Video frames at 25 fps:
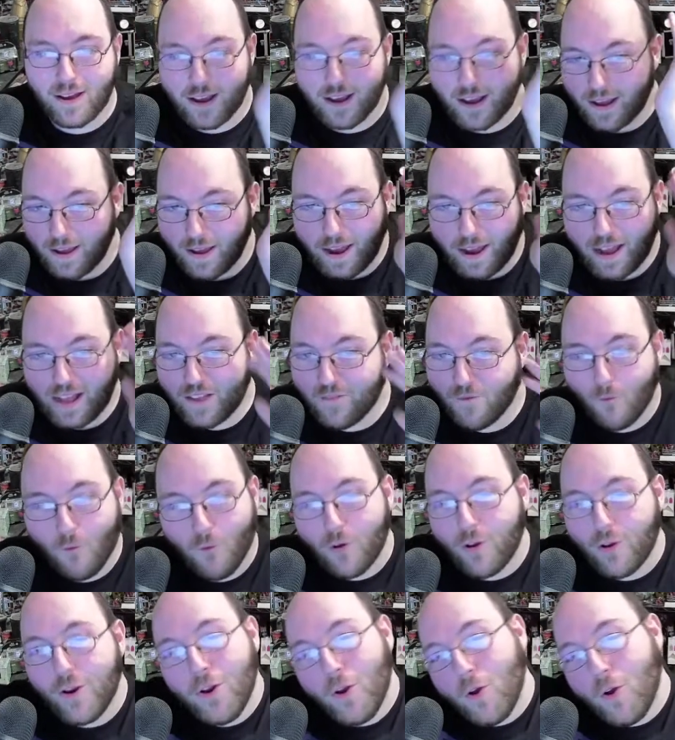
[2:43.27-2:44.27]
it's
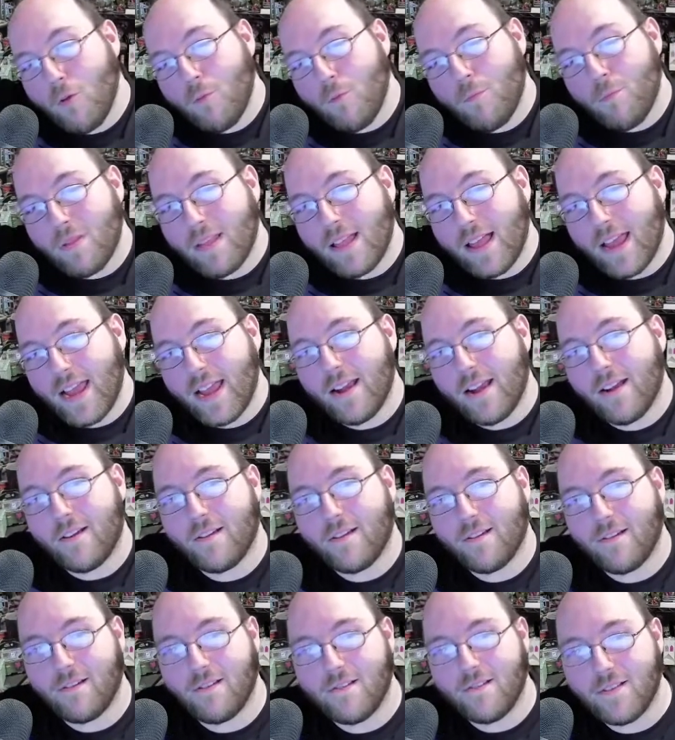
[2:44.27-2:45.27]
for new
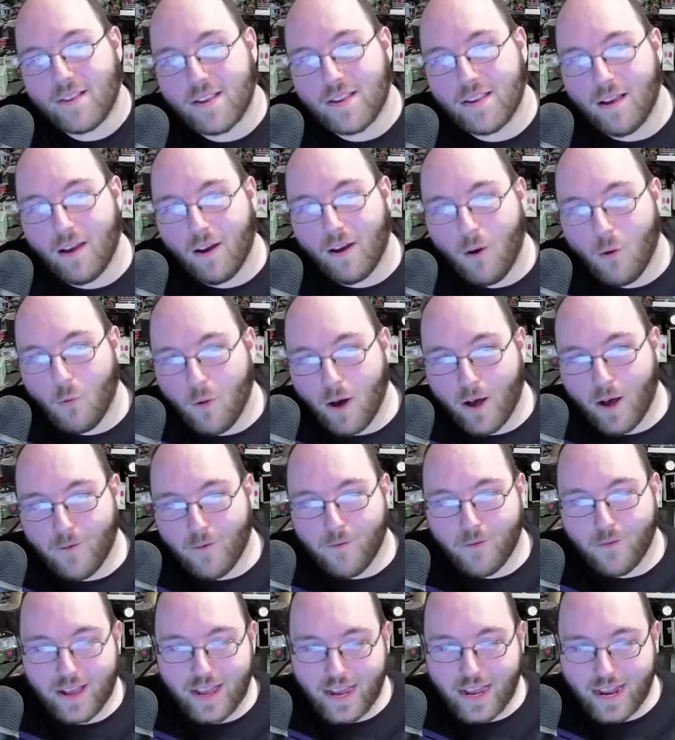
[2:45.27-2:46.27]
players, while
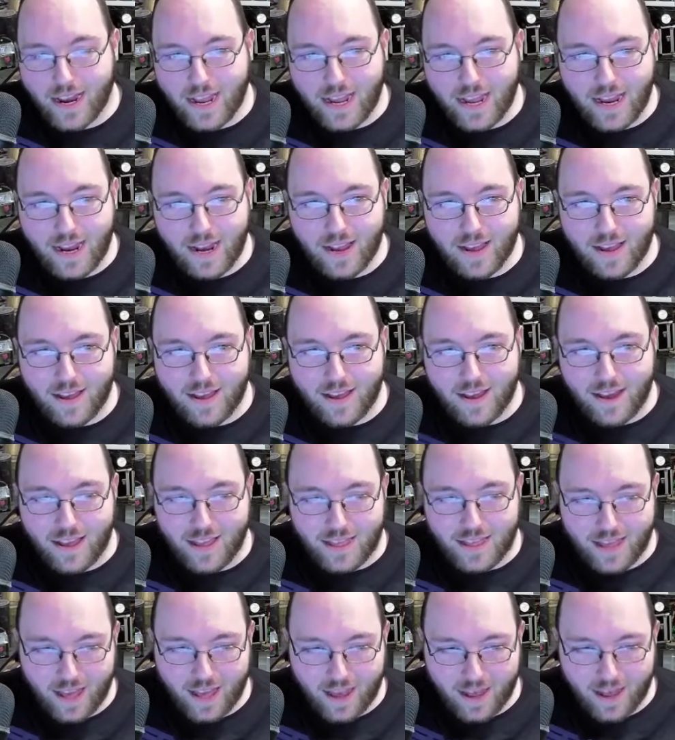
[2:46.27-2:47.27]
forgetting
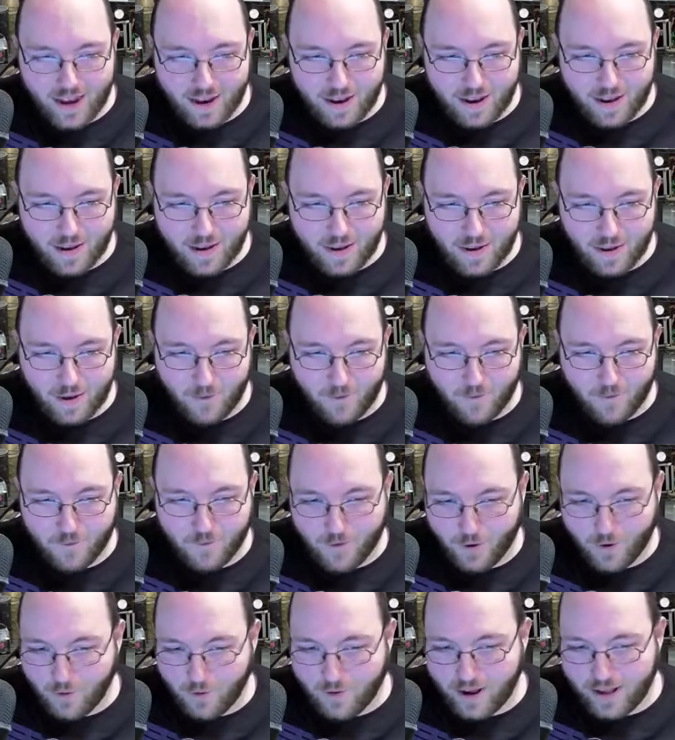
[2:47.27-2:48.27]
that
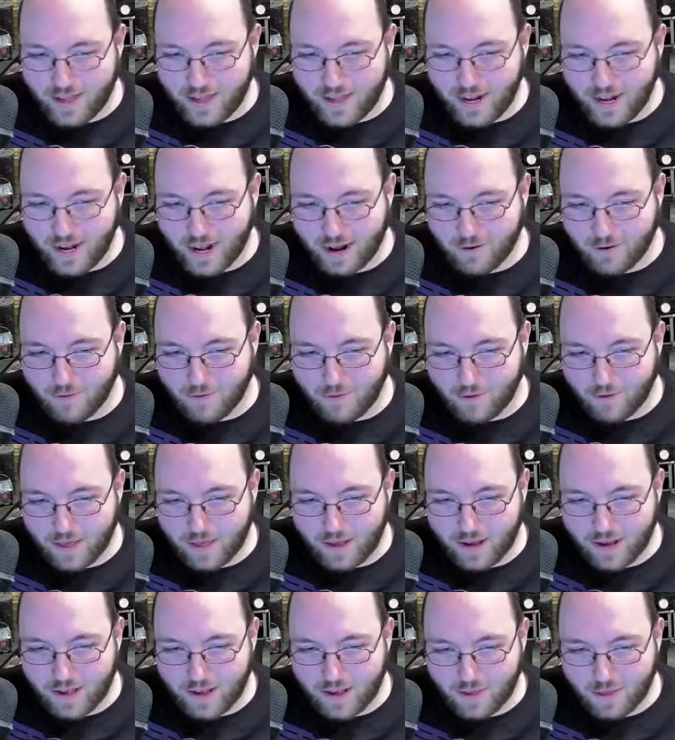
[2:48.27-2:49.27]
focusing
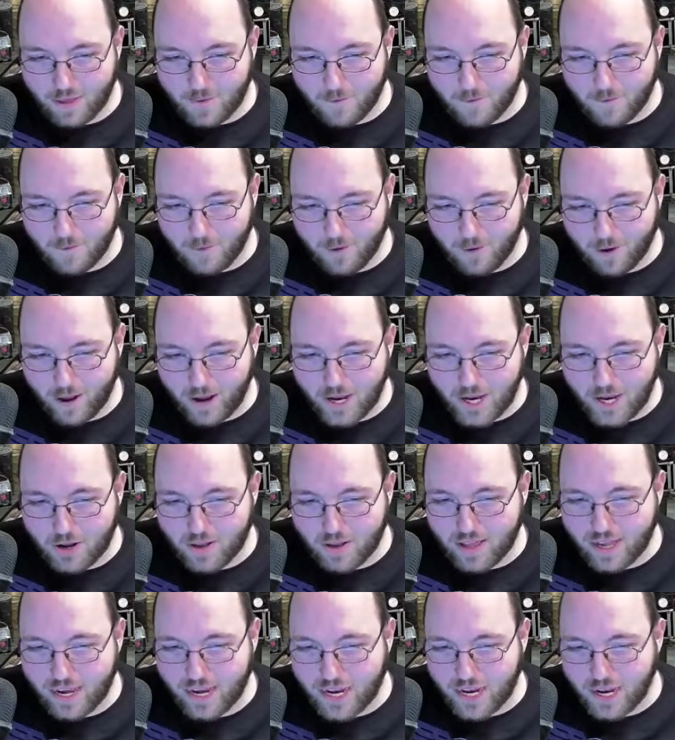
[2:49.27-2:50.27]
Heroclix on the fun and
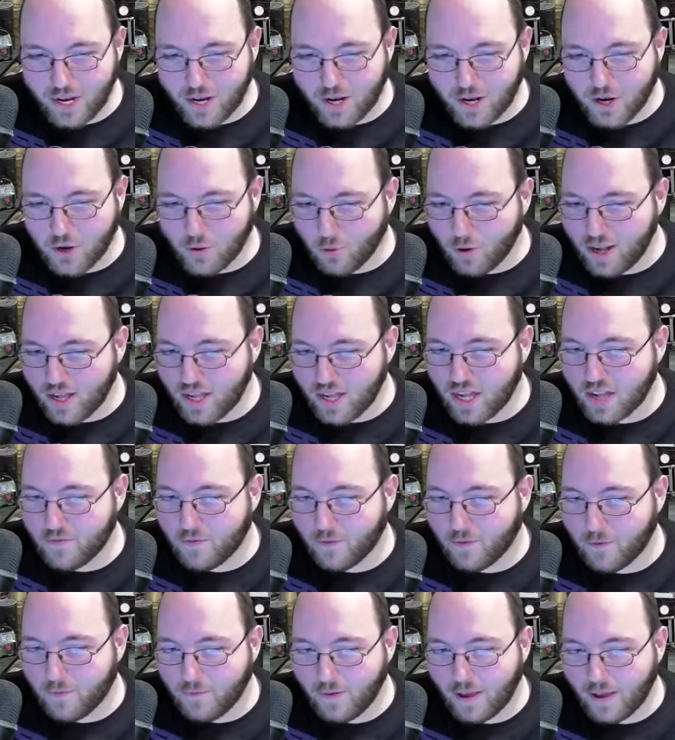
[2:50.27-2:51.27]
strategic choices
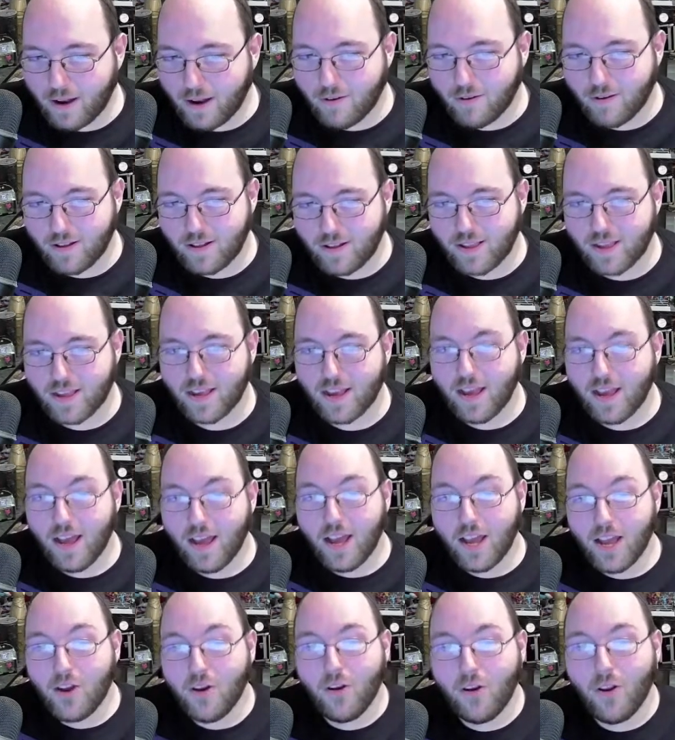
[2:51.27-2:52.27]
for veterans.
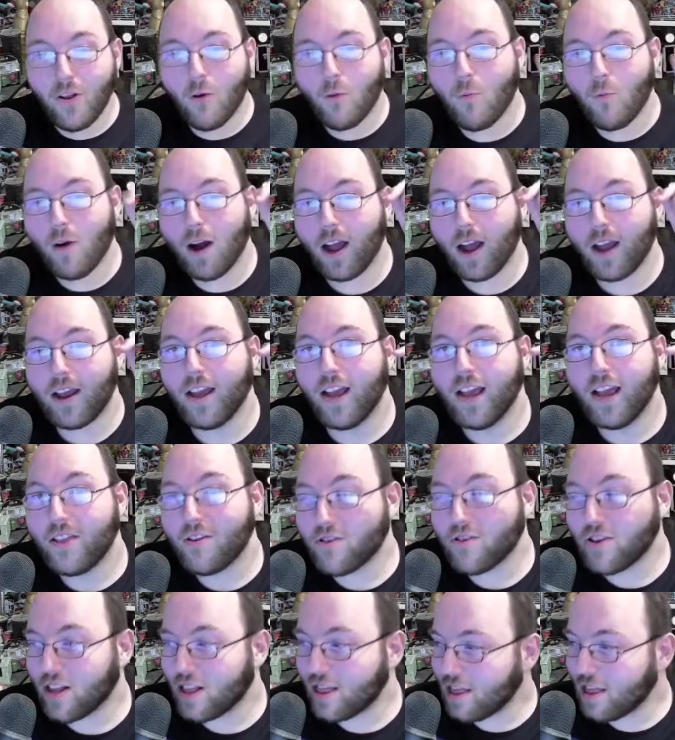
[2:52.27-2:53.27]
You know what?
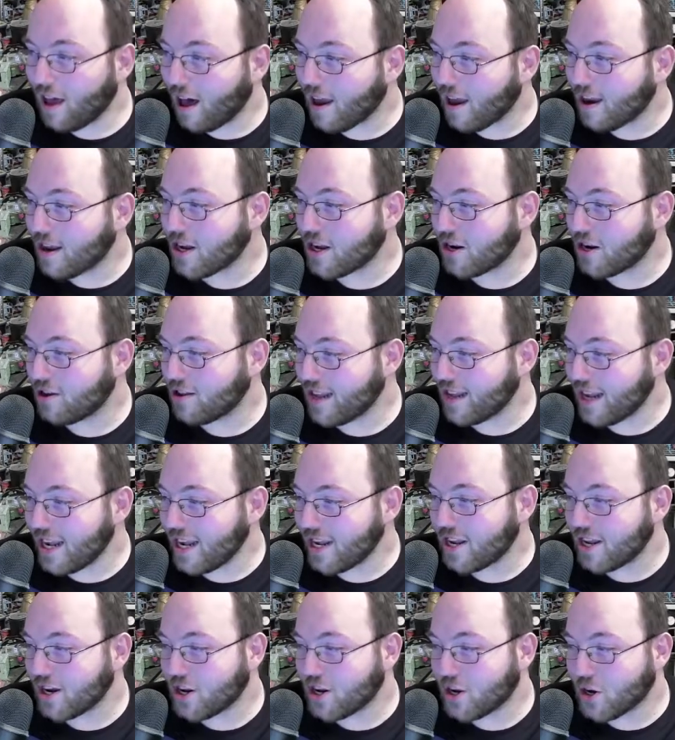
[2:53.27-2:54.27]
There's a lot of
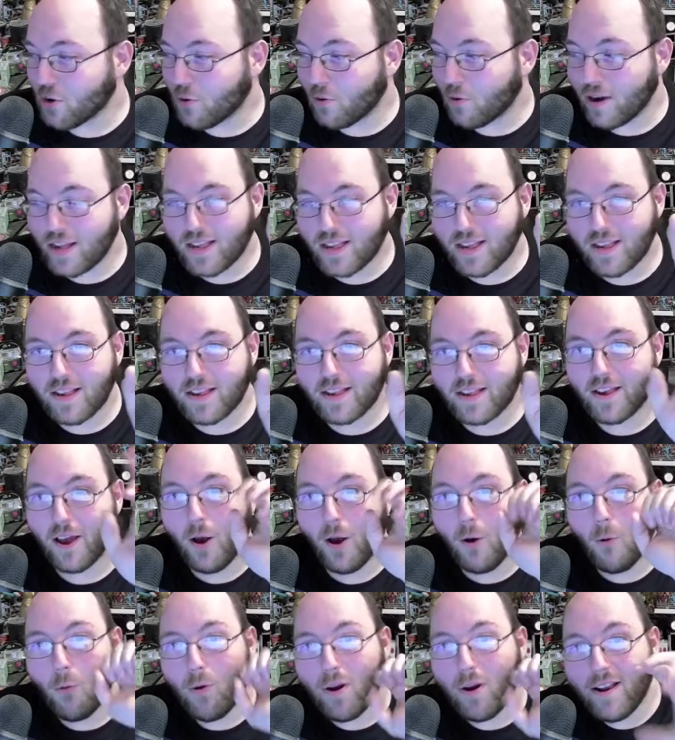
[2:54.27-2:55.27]
strategic choices
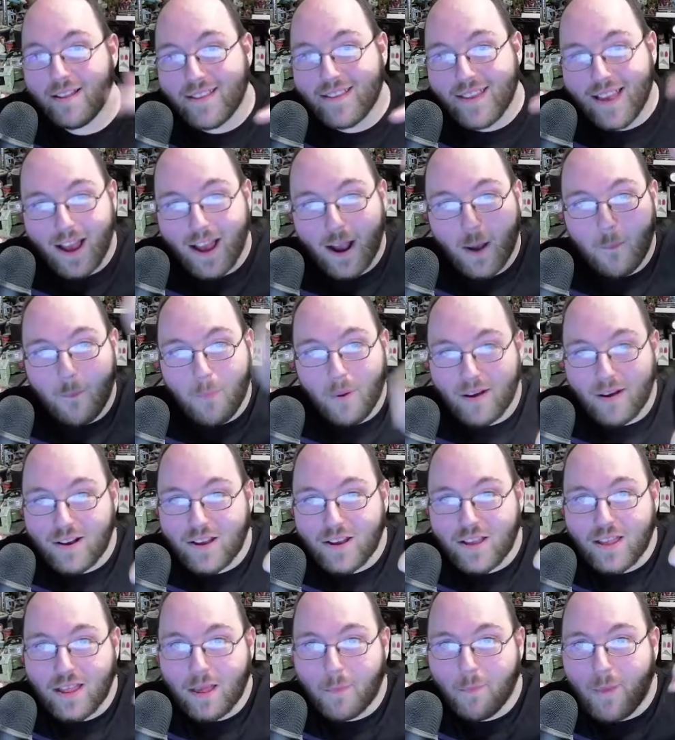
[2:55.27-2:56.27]
when you take a bunch
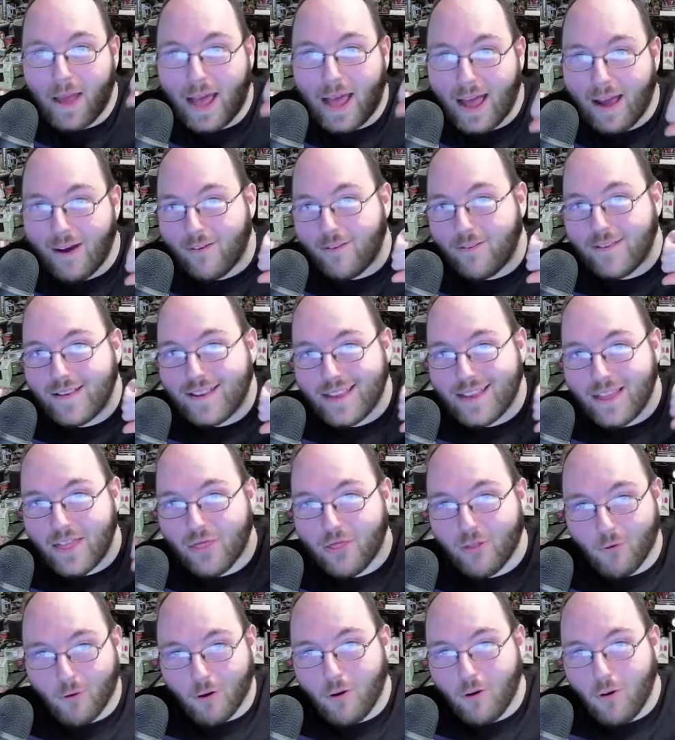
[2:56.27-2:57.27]
of the powers and
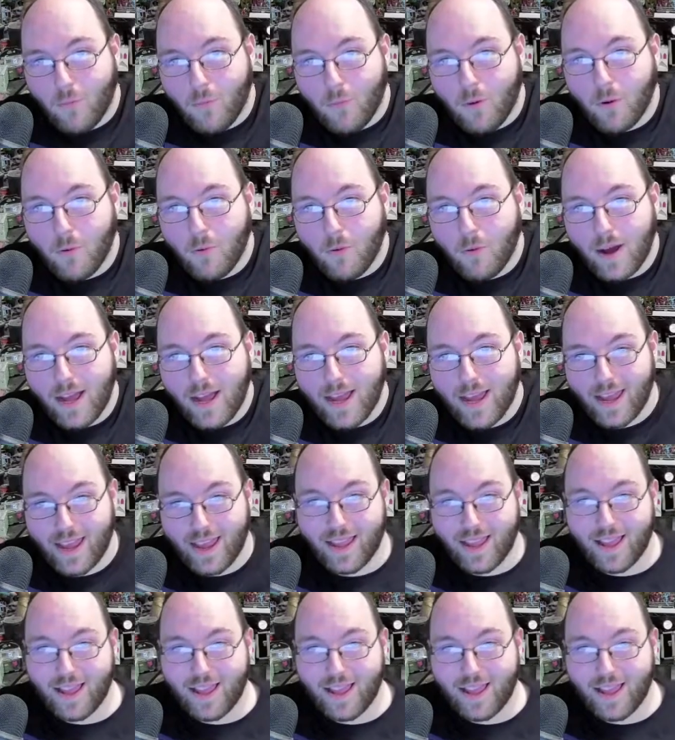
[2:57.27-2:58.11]
throw them away.